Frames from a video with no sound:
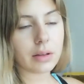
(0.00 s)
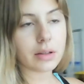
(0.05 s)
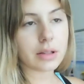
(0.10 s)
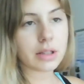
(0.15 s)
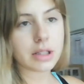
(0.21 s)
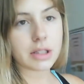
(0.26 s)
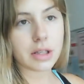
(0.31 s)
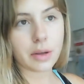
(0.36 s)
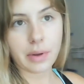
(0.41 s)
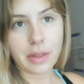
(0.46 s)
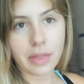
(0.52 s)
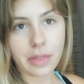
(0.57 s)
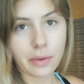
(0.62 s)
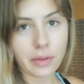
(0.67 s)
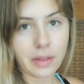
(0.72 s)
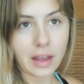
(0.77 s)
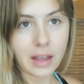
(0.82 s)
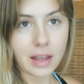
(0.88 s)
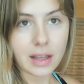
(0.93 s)
So we
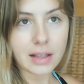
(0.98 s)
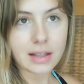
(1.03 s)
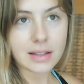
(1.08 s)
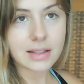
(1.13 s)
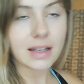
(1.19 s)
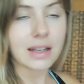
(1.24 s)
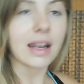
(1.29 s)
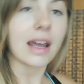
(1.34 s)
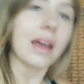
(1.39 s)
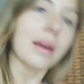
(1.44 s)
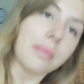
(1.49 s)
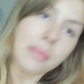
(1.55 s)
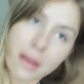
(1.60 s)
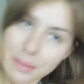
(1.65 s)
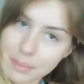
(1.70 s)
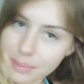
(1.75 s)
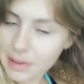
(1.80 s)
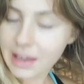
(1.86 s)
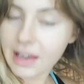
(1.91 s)
thought that yesterday
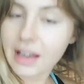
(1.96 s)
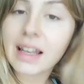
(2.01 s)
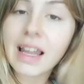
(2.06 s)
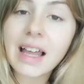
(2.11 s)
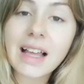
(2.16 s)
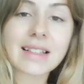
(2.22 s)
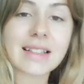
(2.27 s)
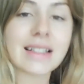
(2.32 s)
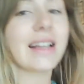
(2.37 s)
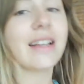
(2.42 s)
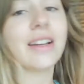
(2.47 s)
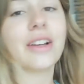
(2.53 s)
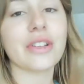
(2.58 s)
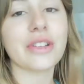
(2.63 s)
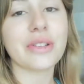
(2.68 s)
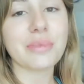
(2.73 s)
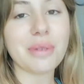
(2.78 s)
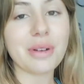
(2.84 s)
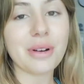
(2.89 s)
might be our last day in
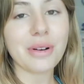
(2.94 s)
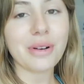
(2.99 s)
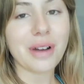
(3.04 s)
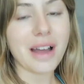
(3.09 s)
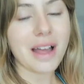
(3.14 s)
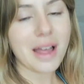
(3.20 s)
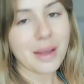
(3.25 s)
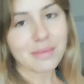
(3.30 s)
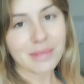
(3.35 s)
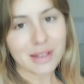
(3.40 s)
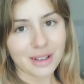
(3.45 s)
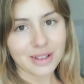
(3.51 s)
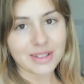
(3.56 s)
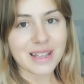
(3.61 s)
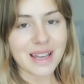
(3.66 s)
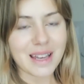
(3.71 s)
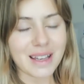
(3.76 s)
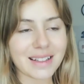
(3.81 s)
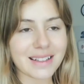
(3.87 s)
hospital, but it looks
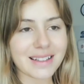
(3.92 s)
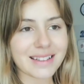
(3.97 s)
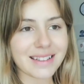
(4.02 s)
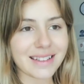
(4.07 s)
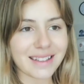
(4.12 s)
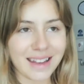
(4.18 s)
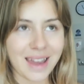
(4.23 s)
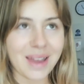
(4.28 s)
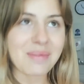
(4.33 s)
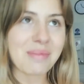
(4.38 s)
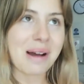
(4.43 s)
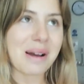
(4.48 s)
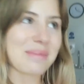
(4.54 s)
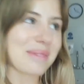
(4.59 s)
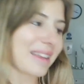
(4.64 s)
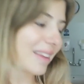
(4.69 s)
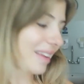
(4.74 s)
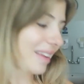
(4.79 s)
like today might be the